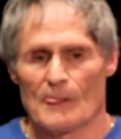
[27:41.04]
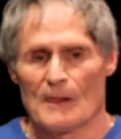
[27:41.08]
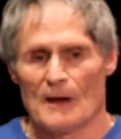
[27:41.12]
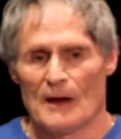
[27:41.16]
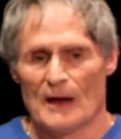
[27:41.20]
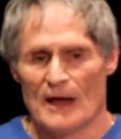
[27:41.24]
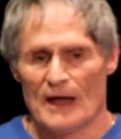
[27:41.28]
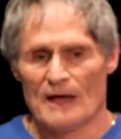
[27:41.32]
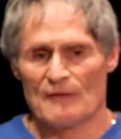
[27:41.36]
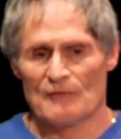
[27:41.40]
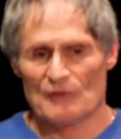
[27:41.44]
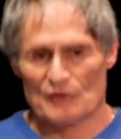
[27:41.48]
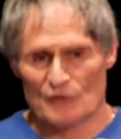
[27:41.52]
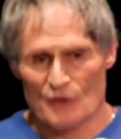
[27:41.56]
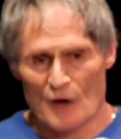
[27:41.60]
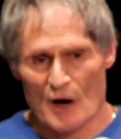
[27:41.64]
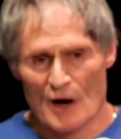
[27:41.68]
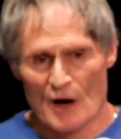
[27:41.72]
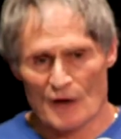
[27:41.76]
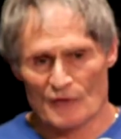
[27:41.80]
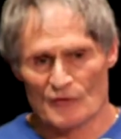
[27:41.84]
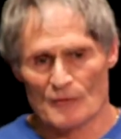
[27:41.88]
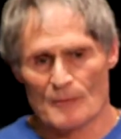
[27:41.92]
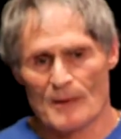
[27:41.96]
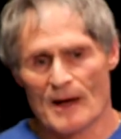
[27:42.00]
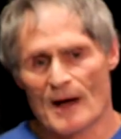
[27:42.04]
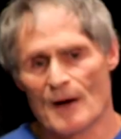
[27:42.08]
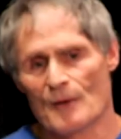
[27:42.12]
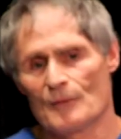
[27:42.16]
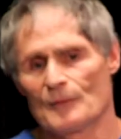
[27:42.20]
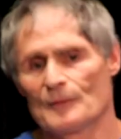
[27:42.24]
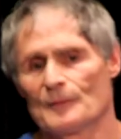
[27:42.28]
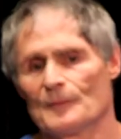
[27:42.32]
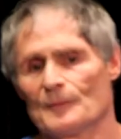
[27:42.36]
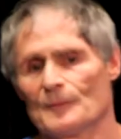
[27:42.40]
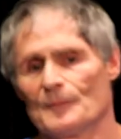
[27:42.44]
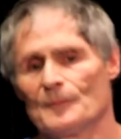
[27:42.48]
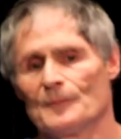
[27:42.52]
having talked about
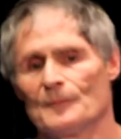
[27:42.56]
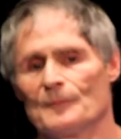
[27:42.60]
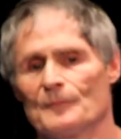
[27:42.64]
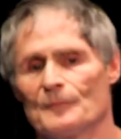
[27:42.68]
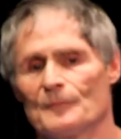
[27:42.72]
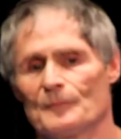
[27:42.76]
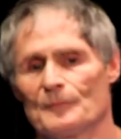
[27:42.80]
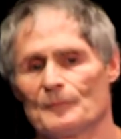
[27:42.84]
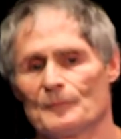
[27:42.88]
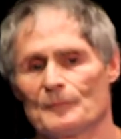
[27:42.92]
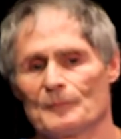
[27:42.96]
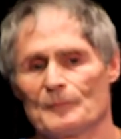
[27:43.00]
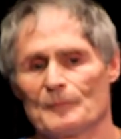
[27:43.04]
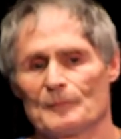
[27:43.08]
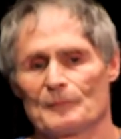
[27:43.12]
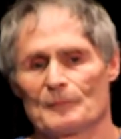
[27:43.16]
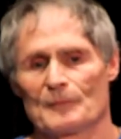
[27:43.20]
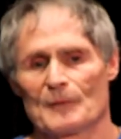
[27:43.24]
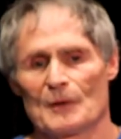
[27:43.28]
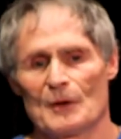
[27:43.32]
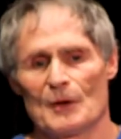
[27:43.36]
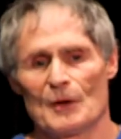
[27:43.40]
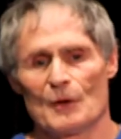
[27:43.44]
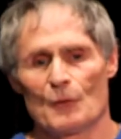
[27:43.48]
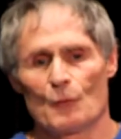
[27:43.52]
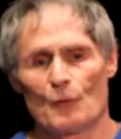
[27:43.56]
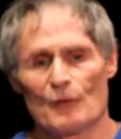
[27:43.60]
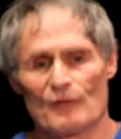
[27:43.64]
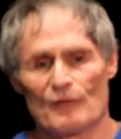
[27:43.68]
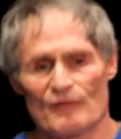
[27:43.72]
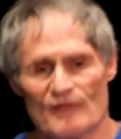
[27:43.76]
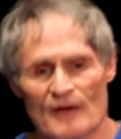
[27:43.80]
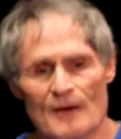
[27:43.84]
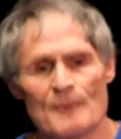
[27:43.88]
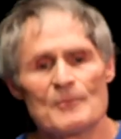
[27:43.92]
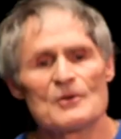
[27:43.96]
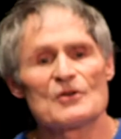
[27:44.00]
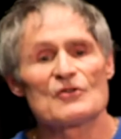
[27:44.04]
what
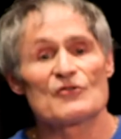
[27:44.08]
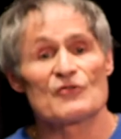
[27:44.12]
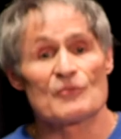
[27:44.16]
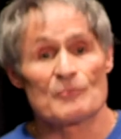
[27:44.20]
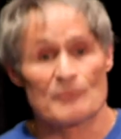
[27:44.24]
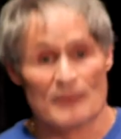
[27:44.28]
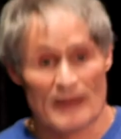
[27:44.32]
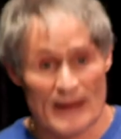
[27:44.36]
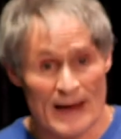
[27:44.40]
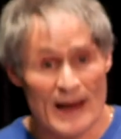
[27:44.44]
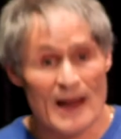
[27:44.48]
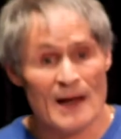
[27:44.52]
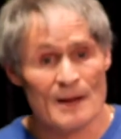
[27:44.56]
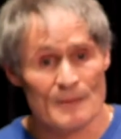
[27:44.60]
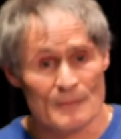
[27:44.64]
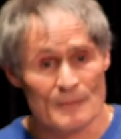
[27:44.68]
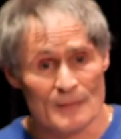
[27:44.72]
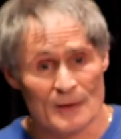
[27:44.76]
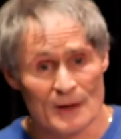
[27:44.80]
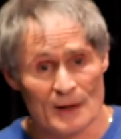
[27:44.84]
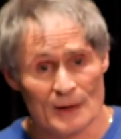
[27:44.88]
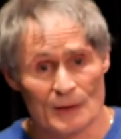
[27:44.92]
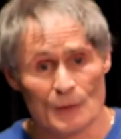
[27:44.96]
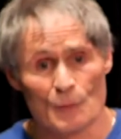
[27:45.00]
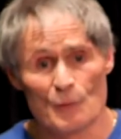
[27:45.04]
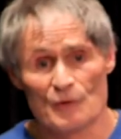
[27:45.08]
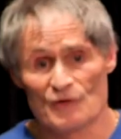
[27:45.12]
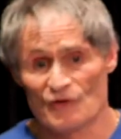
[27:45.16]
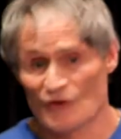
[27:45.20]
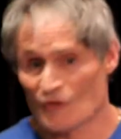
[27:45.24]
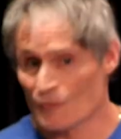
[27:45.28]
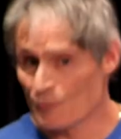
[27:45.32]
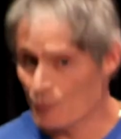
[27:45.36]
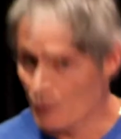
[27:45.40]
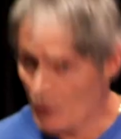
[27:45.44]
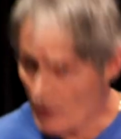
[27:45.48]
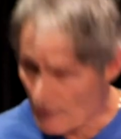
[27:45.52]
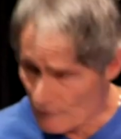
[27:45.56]
feminism can mean, which is
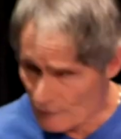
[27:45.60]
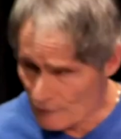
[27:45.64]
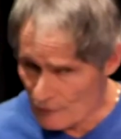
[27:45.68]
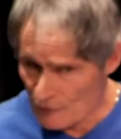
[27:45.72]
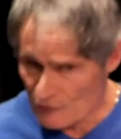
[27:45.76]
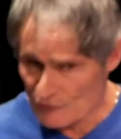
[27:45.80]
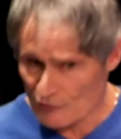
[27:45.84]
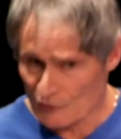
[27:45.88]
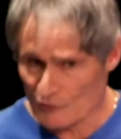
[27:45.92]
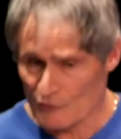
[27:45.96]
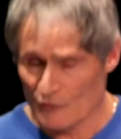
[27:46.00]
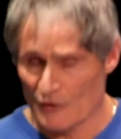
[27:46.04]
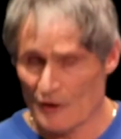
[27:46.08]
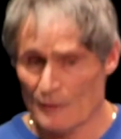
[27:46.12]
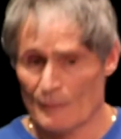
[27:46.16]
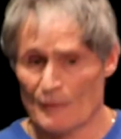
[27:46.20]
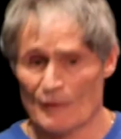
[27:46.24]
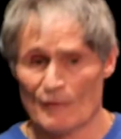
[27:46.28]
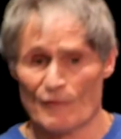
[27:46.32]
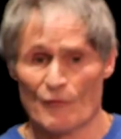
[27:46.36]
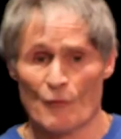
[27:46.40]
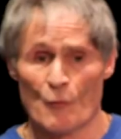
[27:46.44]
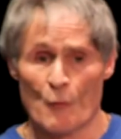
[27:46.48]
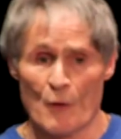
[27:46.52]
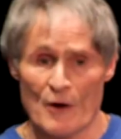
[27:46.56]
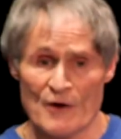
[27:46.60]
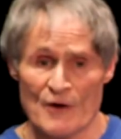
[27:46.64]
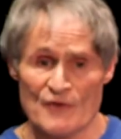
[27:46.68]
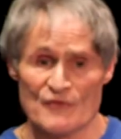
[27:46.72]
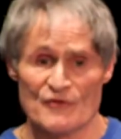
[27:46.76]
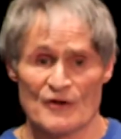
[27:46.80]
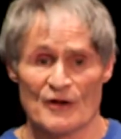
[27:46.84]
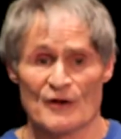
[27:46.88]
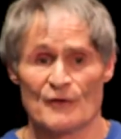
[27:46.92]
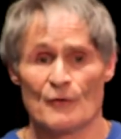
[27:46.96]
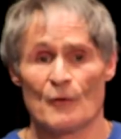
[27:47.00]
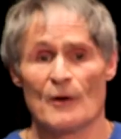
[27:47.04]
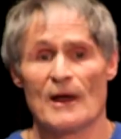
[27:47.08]
preferential treatment for one
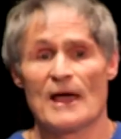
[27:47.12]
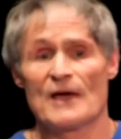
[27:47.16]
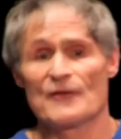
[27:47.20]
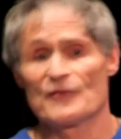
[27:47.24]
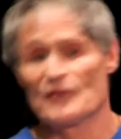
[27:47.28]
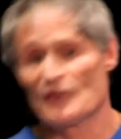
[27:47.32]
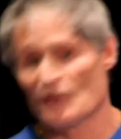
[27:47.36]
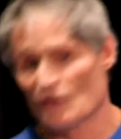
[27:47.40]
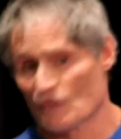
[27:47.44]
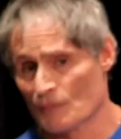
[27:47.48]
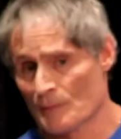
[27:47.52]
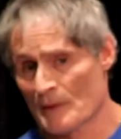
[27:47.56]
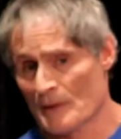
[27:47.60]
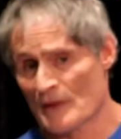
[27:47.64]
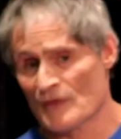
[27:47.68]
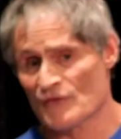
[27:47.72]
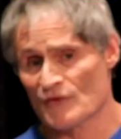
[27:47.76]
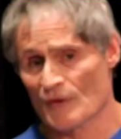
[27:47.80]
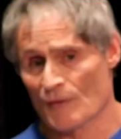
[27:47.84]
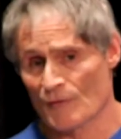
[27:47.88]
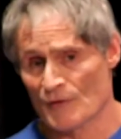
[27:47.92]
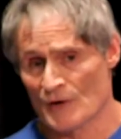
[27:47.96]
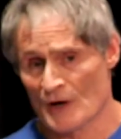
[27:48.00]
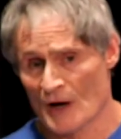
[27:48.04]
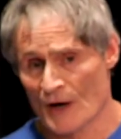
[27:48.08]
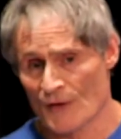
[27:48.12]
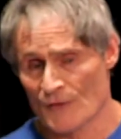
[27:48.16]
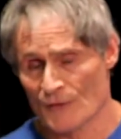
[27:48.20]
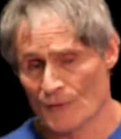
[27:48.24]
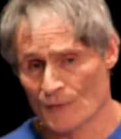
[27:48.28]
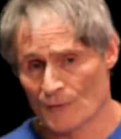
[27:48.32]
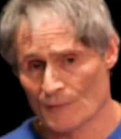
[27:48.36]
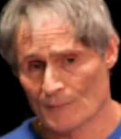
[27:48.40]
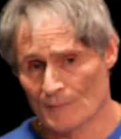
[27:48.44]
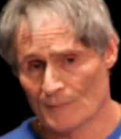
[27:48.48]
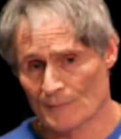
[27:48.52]
gender at the expense of the other,